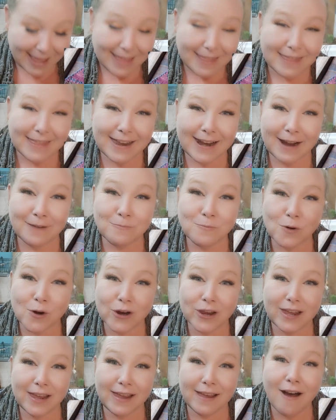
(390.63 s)
that I'm
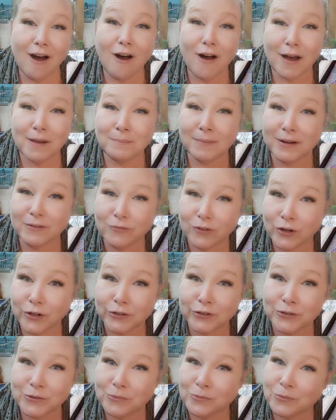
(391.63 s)
working on my
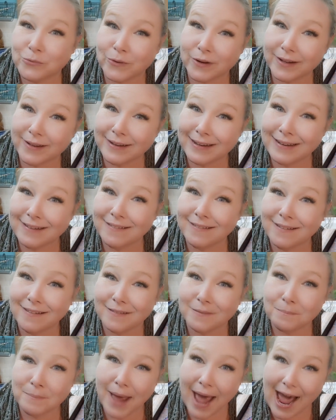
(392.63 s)
first written
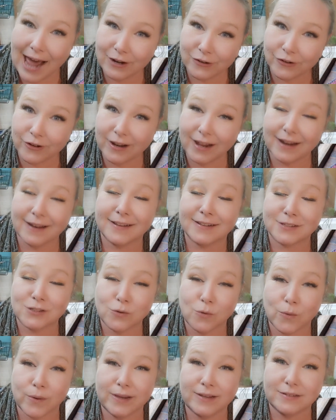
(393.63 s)
pattern, and it's
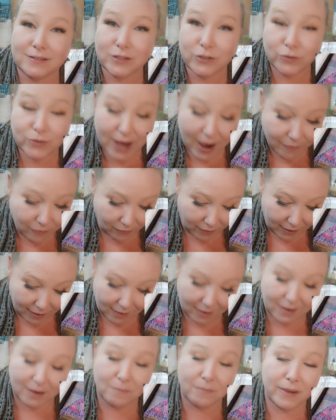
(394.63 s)
going to
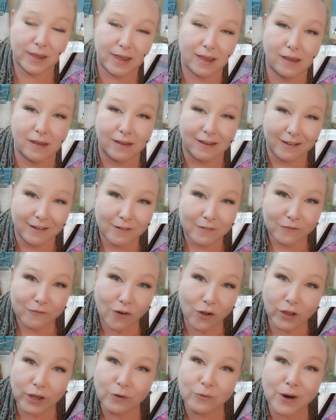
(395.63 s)
definitely be
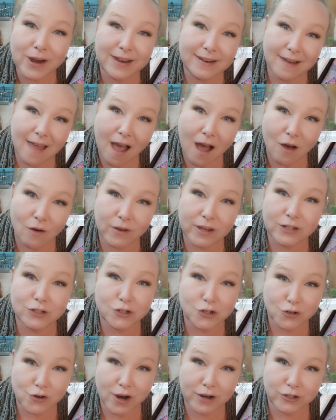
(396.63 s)
fully written out
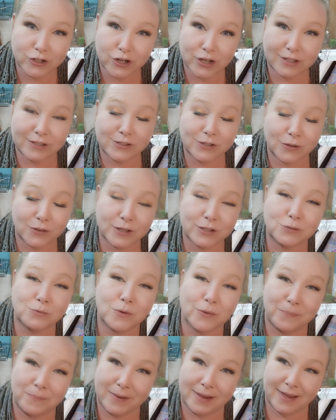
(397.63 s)
instructions. So this
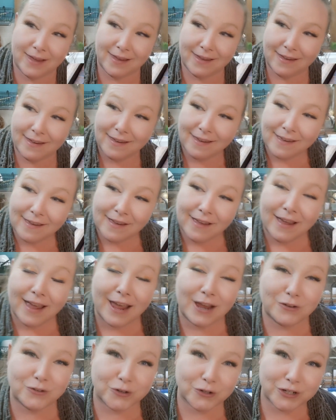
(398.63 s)
would be
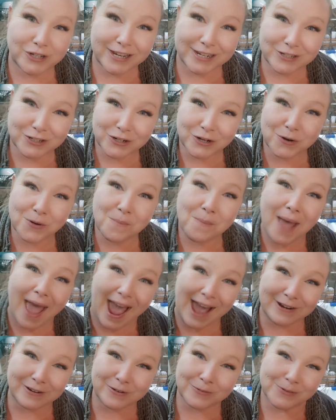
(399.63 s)
a traditional
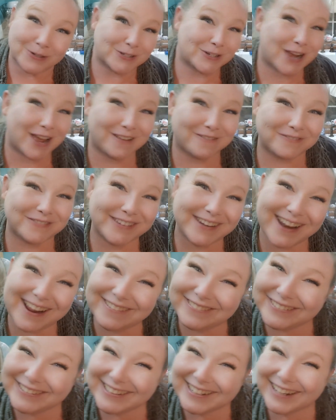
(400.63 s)
pattern, which I've
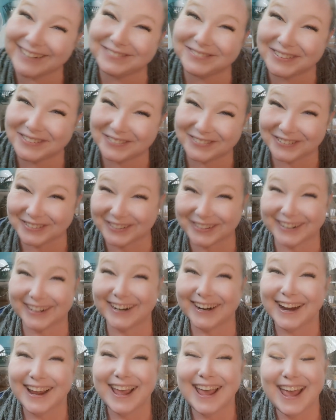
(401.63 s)
never done
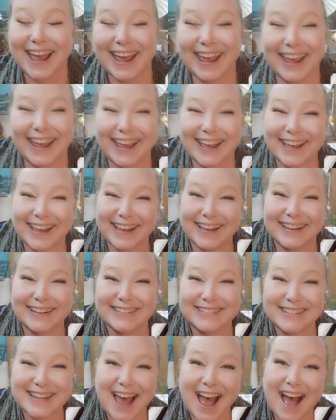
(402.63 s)
before,
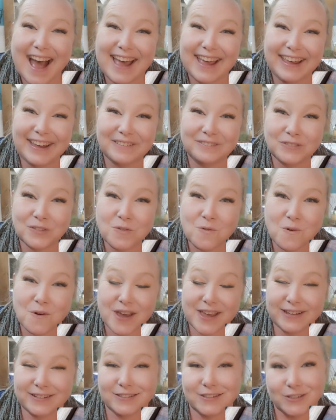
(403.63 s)
and I am
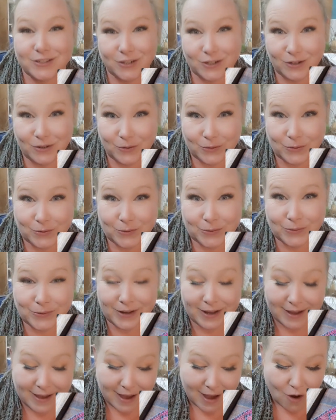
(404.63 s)
going to
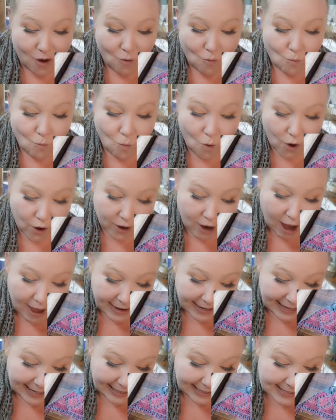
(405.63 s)
work on
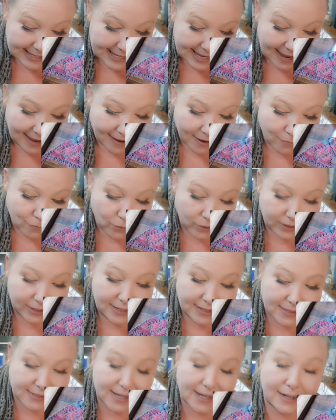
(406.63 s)
it and
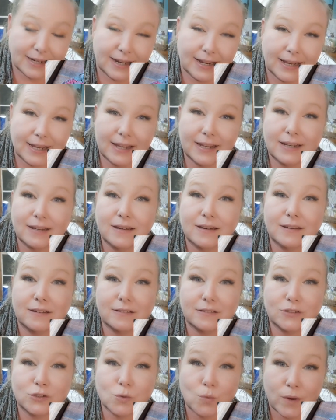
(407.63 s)
release it in
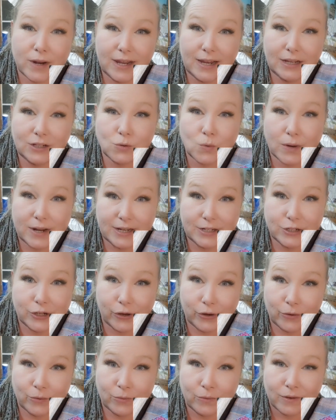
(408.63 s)
twenty
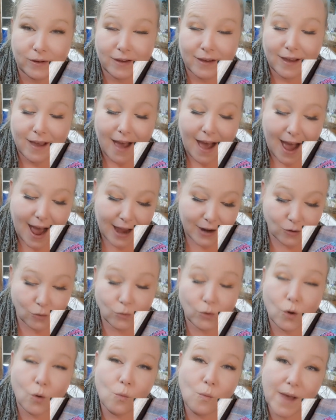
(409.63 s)
twenty-two. I don't
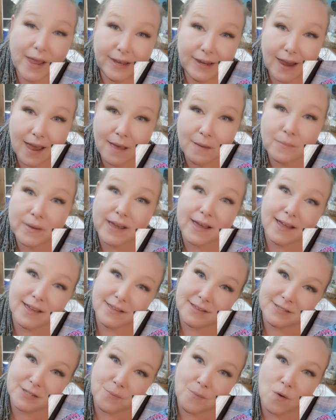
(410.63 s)
know when yet
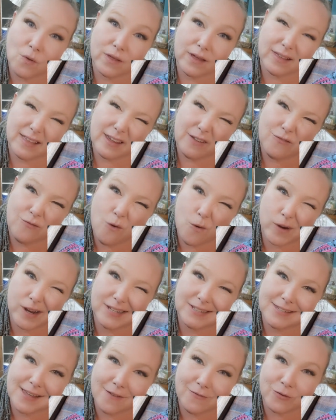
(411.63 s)
because I'm only like
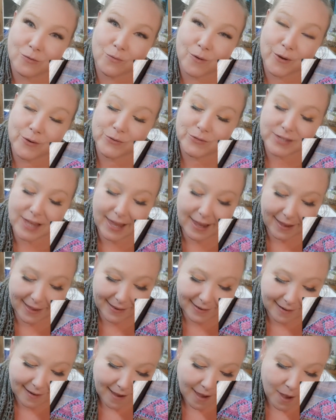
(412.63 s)
forty-seven rows
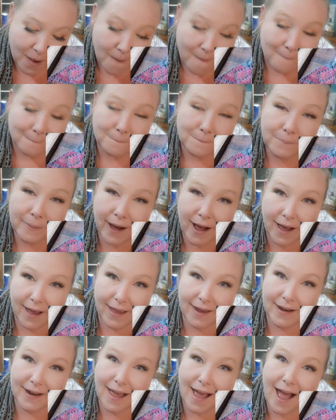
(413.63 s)
in.
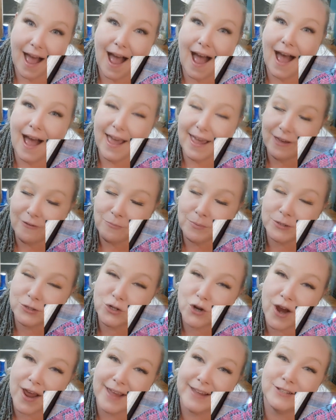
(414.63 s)
But I have been
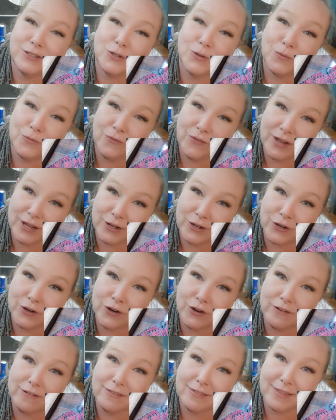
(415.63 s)
trying to
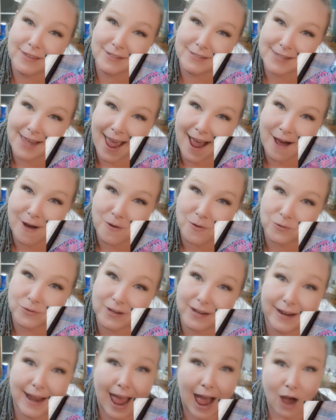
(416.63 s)
figure this out
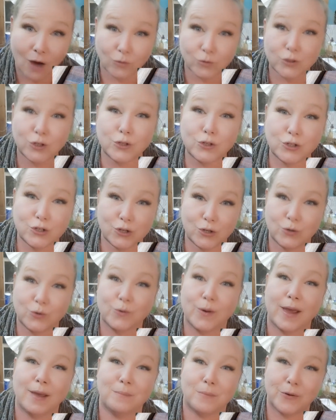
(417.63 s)
and how to
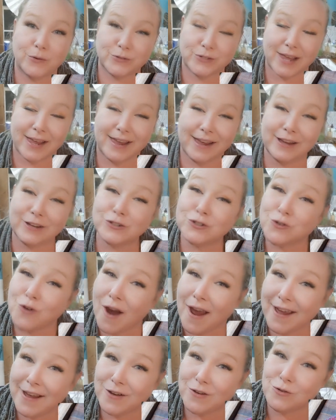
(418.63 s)
do a mosaic
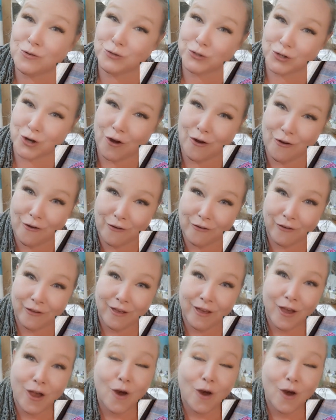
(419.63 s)
triangle shawl